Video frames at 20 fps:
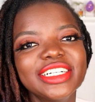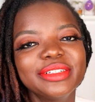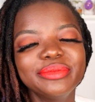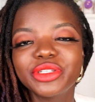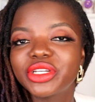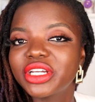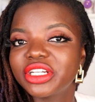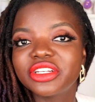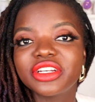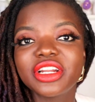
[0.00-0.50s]
You
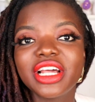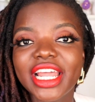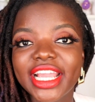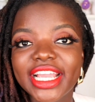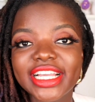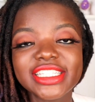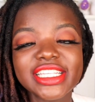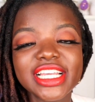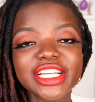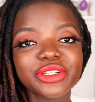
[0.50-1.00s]
can, like
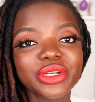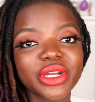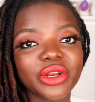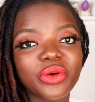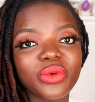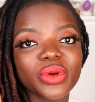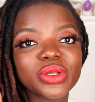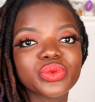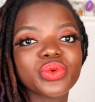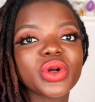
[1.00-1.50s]
I said, you can
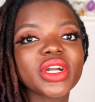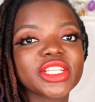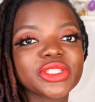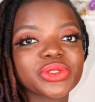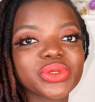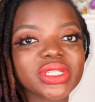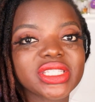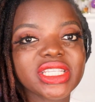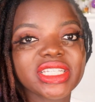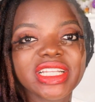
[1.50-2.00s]
always walk
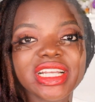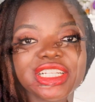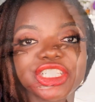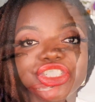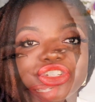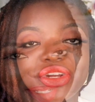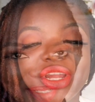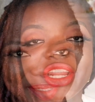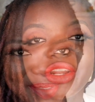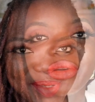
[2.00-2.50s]
into a store and
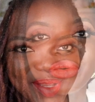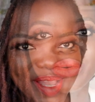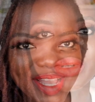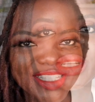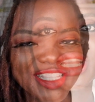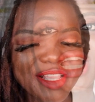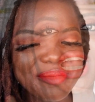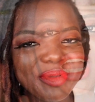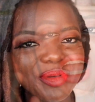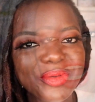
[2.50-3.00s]
try it. So guys,
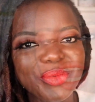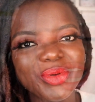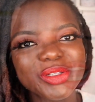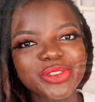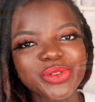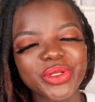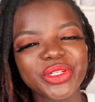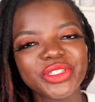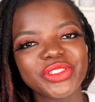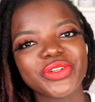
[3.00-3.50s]
let me know which
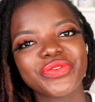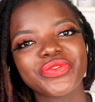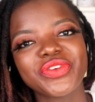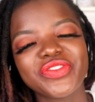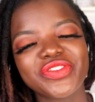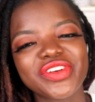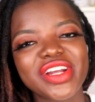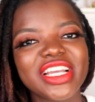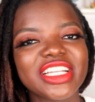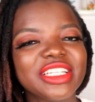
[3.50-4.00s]
one is your
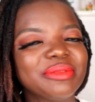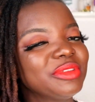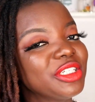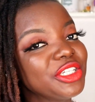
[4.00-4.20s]
favorite.